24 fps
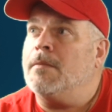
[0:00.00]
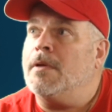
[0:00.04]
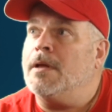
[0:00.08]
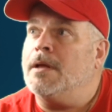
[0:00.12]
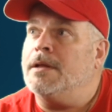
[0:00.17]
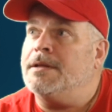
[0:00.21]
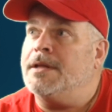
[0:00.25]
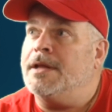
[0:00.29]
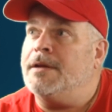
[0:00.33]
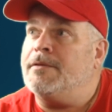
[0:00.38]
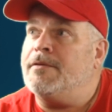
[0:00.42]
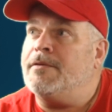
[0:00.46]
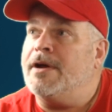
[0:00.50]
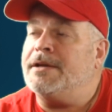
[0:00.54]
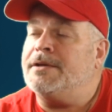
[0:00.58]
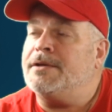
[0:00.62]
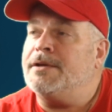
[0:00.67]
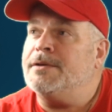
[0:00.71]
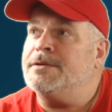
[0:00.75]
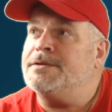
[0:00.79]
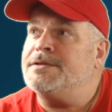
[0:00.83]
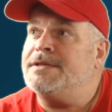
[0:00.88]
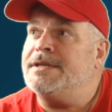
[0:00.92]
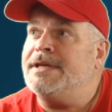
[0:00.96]
and then right
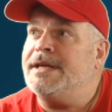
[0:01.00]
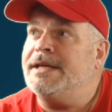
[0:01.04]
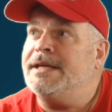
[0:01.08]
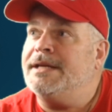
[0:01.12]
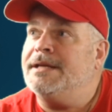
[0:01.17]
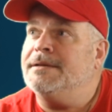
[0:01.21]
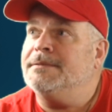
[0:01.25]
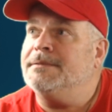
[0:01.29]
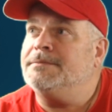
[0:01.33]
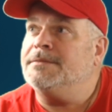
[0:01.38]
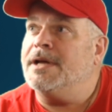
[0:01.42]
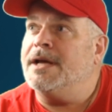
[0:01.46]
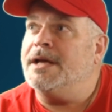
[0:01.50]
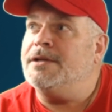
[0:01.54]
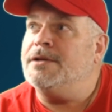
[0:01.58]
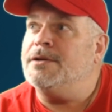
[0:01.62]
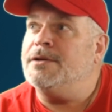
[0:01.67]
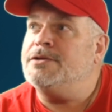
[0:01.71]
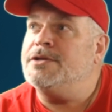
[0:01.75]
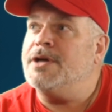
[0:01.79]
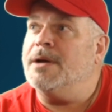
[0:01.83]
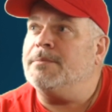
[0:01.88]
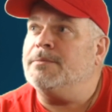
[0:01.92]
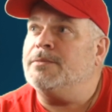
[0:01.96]
to your C, and you
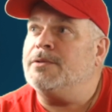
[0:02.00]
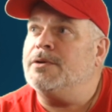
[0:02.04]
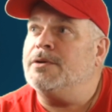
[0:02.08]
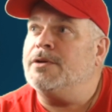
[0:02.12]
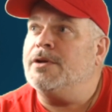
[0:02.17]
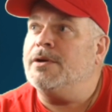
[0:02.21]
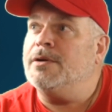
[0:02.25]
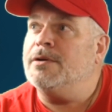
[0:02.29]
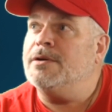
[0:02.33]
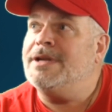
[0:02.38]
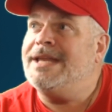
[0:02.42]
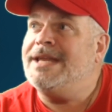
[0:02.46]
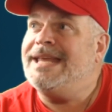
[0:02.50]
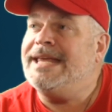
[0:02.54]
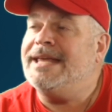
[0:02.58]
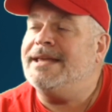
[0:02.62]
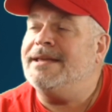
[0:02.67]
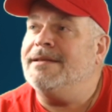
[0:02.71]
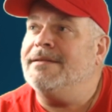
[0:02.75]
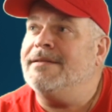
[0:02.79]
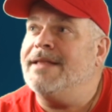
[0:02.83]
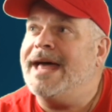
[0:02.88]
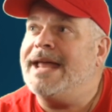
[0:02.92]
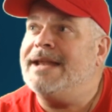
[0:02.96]
jump to your D.
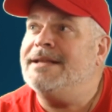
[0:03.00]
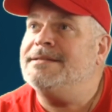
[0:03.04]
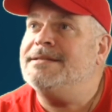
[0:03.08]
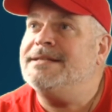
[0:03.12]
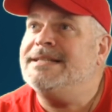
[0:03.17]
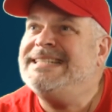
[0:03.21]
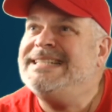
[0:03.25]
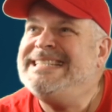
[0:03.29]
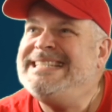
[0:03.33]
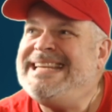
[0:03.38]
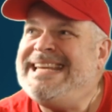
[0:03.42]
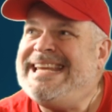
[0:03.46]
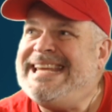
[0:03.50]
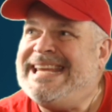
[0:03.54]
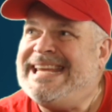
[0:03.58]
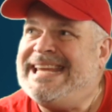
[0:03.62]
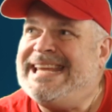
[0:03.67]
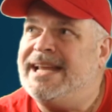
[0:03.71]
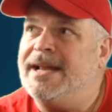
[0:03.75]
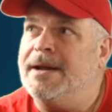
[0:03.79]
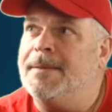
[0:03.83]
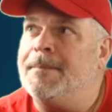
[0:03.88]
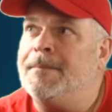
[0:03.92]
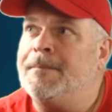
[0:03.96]
That is a D.
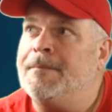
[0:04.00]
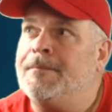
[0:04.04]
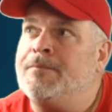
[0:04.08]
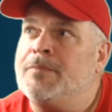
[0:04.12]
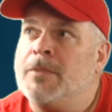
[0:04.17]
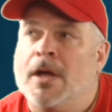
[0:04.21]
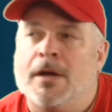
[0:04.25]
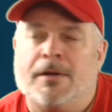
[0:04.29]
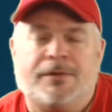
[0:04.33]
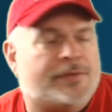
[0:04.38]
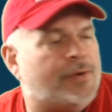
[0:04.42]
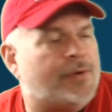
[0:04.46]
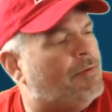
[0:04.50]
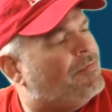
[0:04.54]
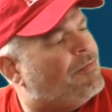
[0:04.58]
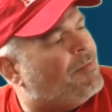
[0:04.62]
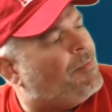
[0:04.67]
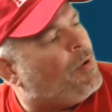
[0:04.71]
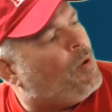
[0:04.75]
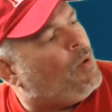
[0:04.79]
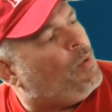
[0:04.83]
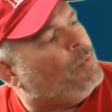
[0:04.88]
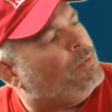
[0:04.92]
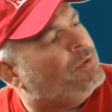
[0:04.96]
So if I'm
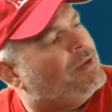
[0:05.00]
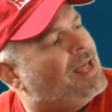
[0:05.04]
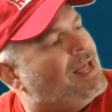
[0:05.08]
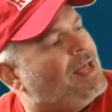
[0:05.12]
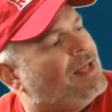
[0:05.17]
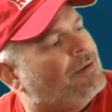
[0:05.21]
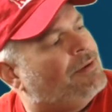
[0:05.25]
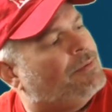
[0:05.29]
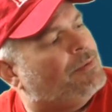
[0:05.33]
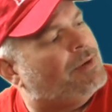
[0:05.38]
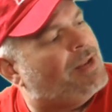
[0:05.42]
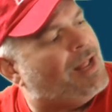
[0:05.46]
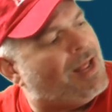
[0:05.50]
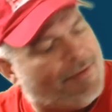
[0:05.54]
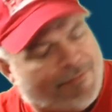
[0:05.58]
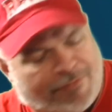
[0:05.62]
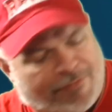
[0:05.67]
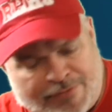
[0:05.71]
holding that on that